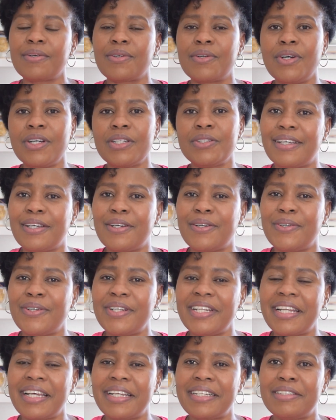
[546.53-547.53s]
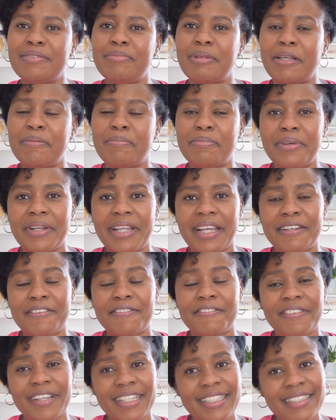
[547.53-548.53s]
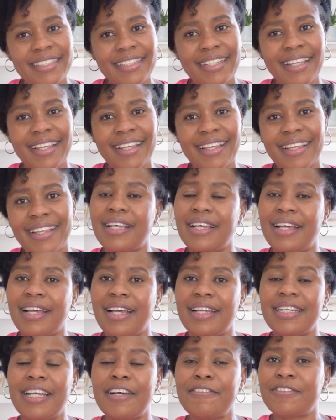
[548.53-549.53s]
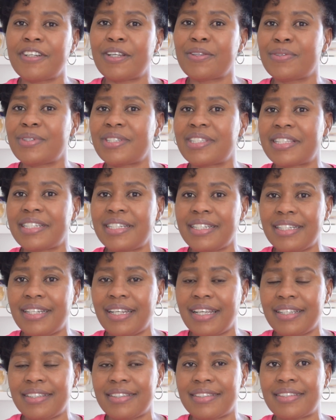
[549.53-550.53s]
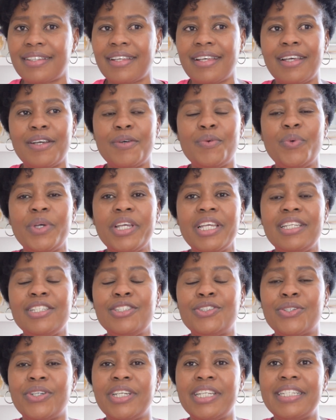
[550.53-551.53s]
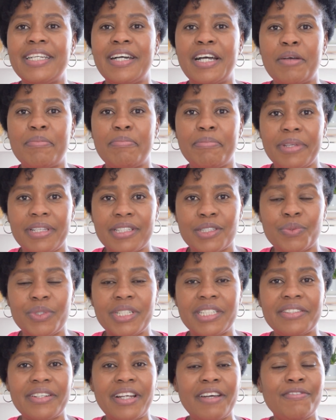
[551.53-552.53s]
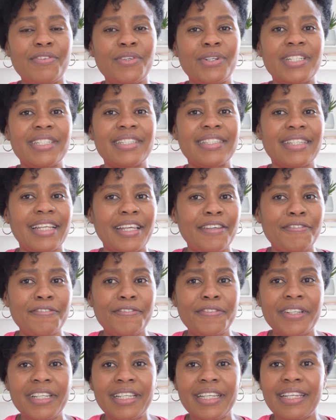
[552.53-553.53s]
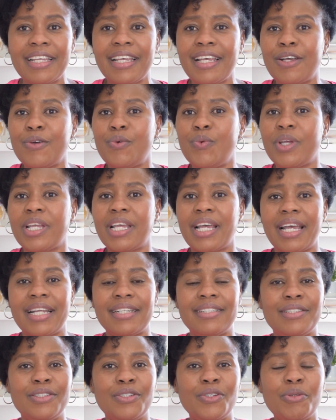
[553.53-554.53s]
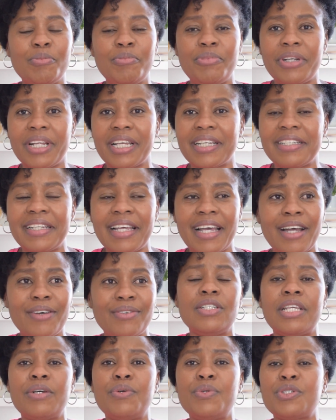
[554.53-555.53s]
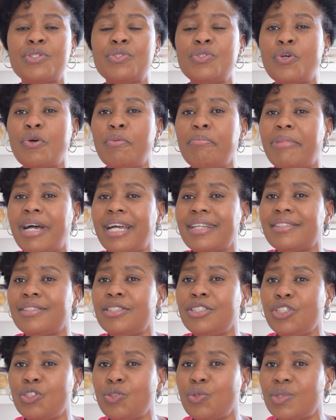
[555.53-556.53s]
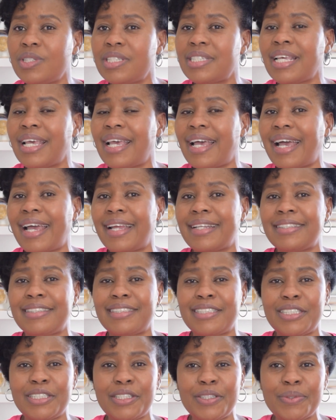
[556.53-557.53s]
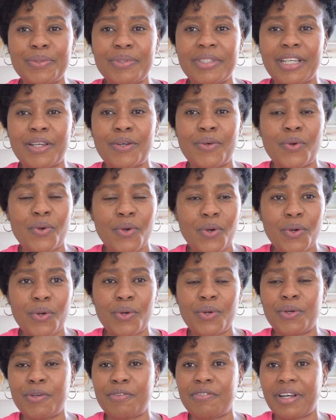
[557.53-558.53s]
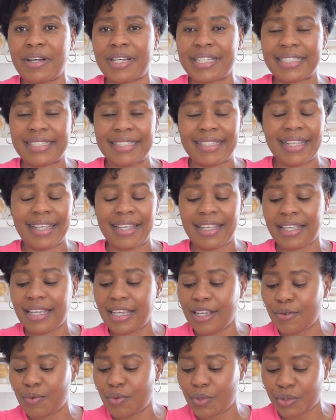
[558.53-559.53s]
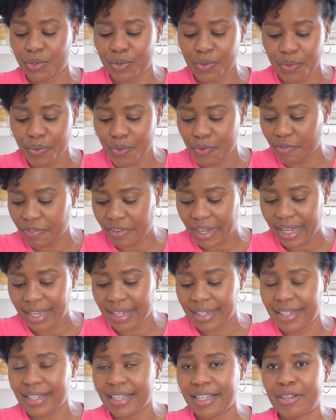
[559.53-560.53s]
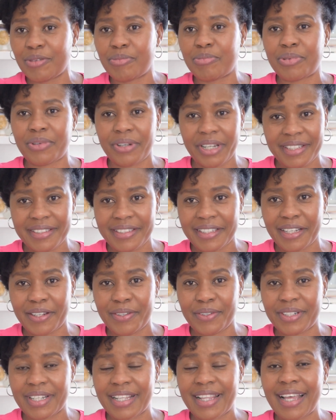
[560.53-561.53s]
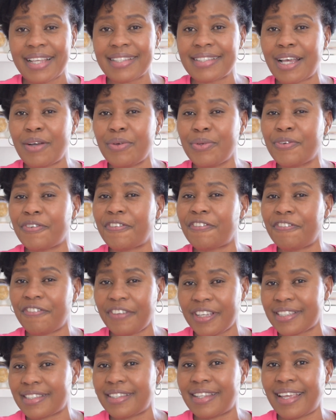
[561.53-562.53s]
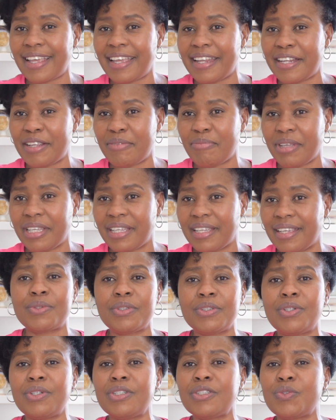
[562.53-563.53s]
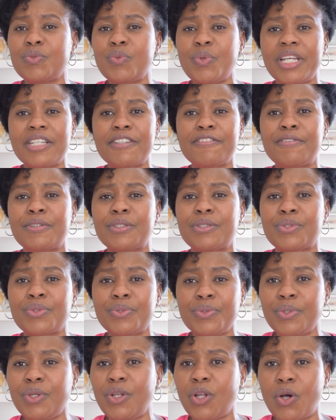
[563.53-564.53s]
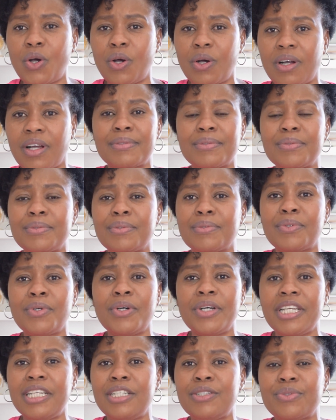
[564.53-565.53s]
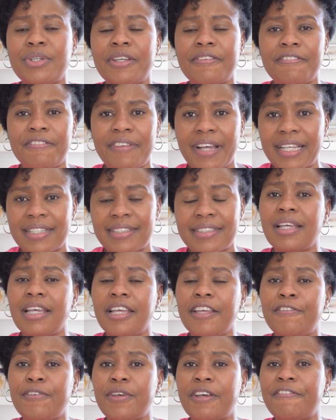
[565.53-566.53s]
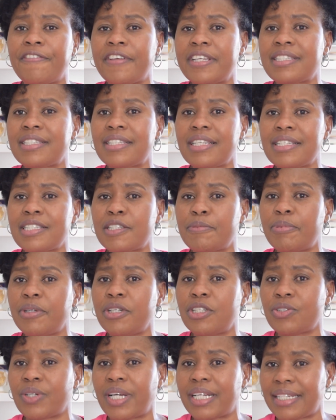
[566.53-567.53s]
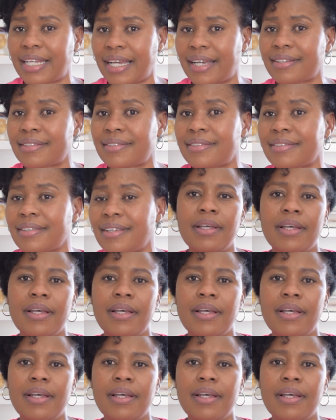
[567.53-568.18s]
God honored my prayer and fasting. And after those 3 days, we enjoyed our peace. We traveled safely. We had no breakdown. There was no bad news until the whole of our stay was over. Praise the Lord. That's how you fix the enemy. Don't wait for too long to go into a fast if you are facing spiritual attacks.